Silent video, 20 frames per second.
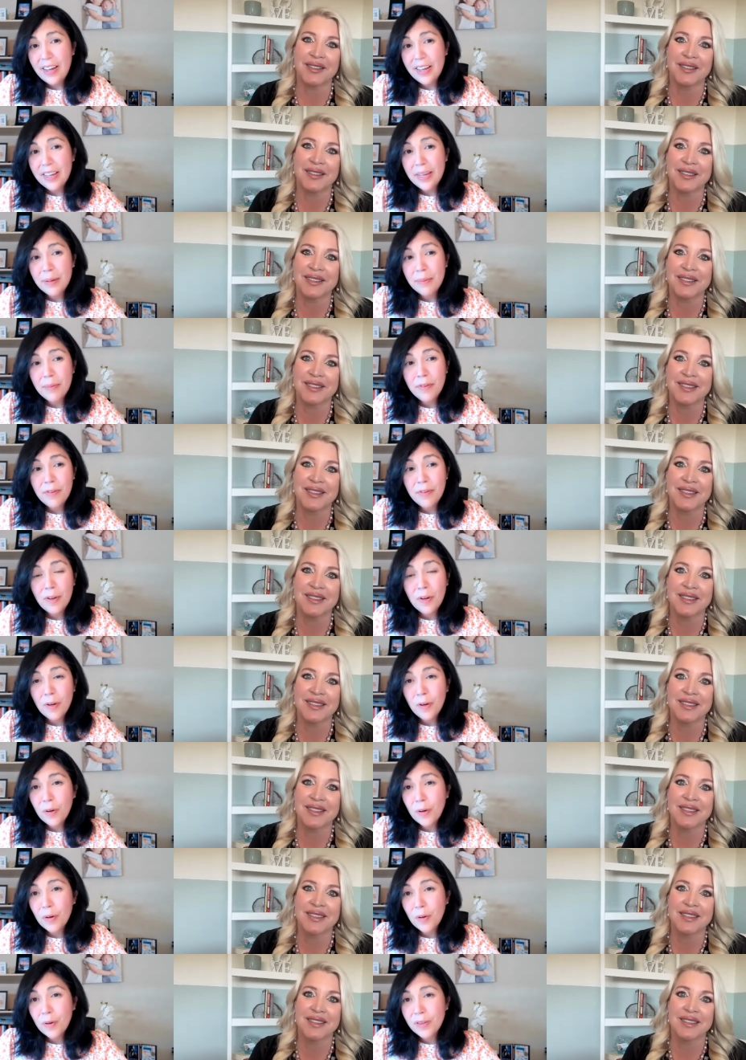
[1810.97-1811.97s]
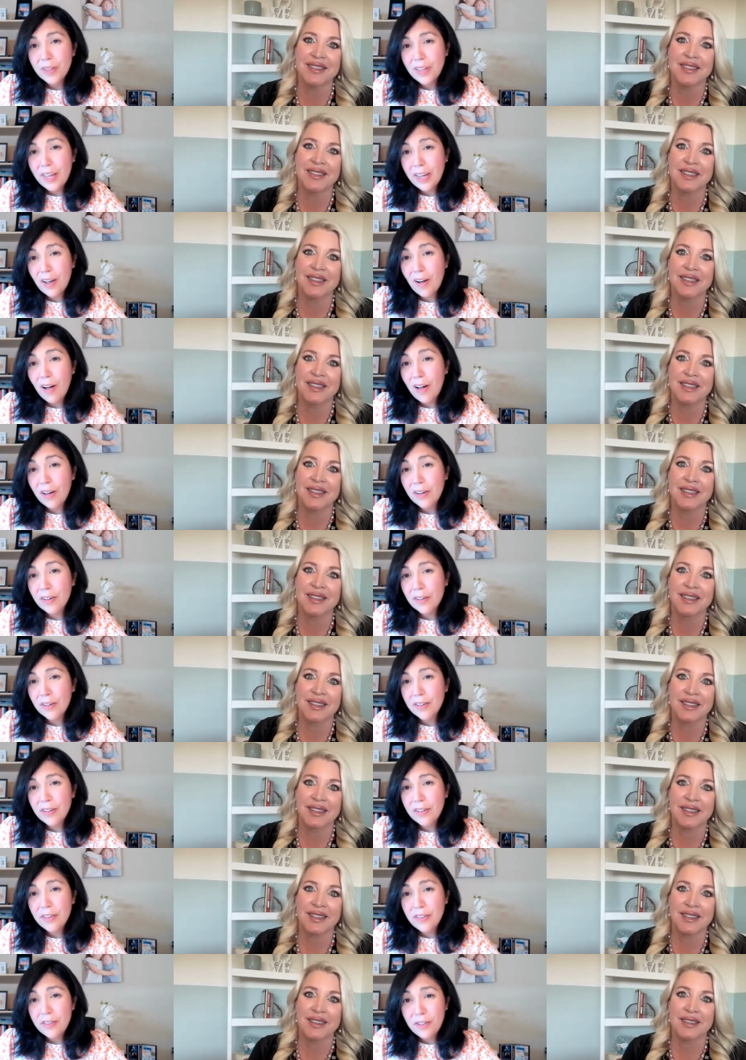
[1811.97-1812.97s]
Speaker 1: I am so like
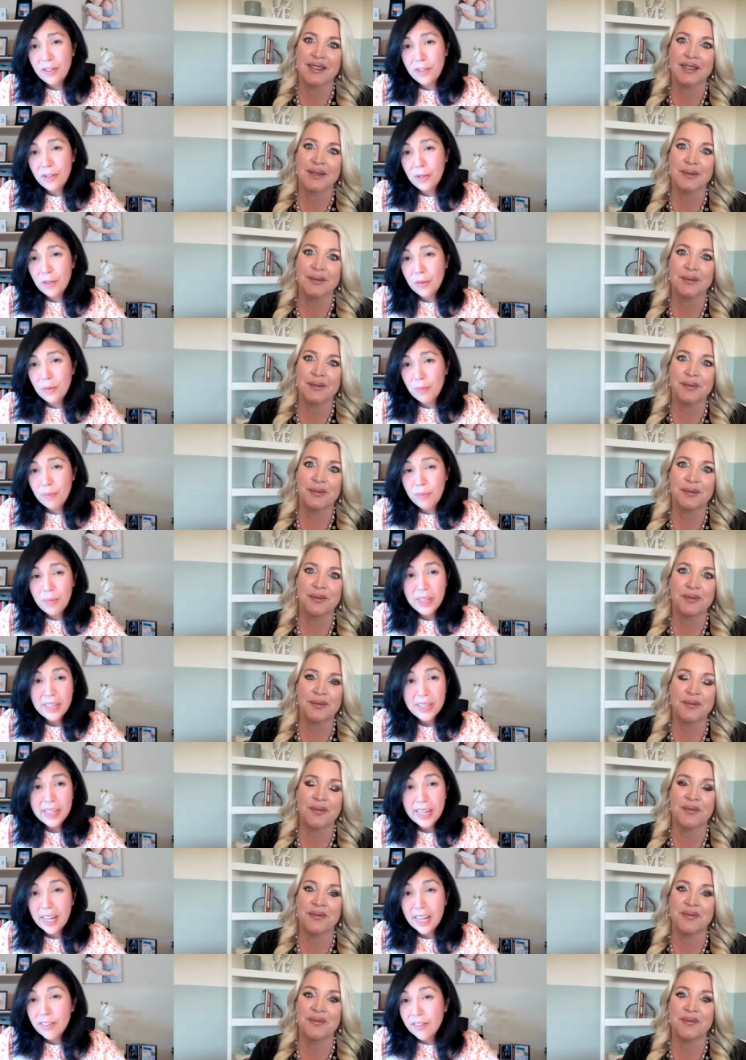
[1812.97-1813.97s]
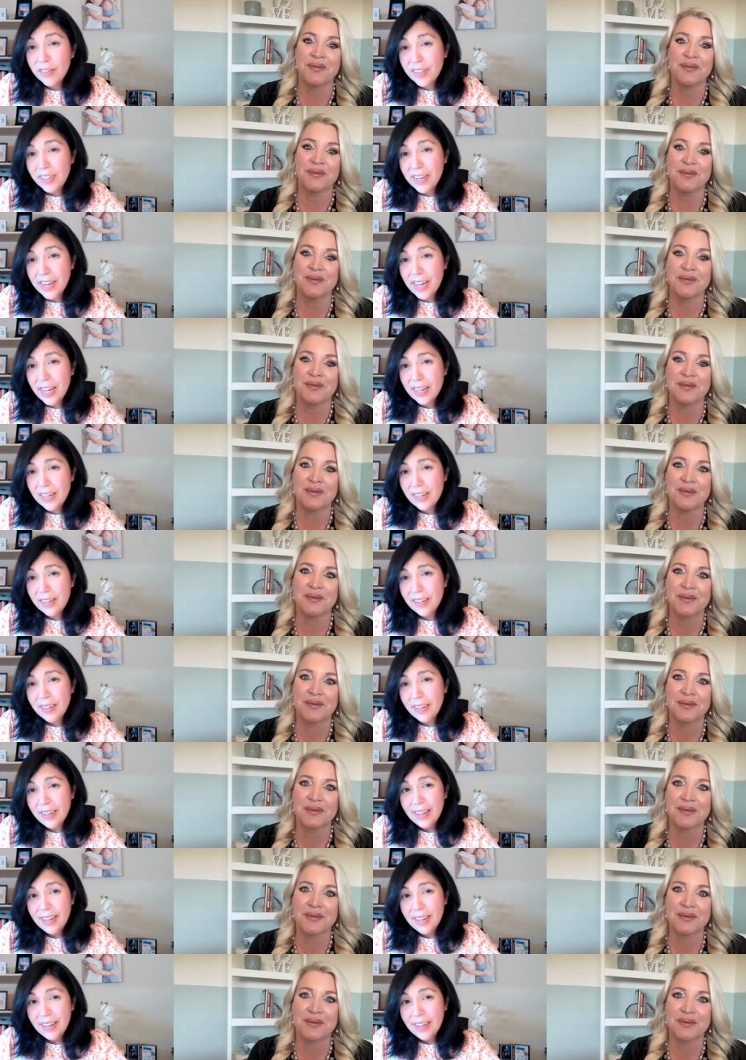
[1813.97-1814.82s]
honored to be a guest today.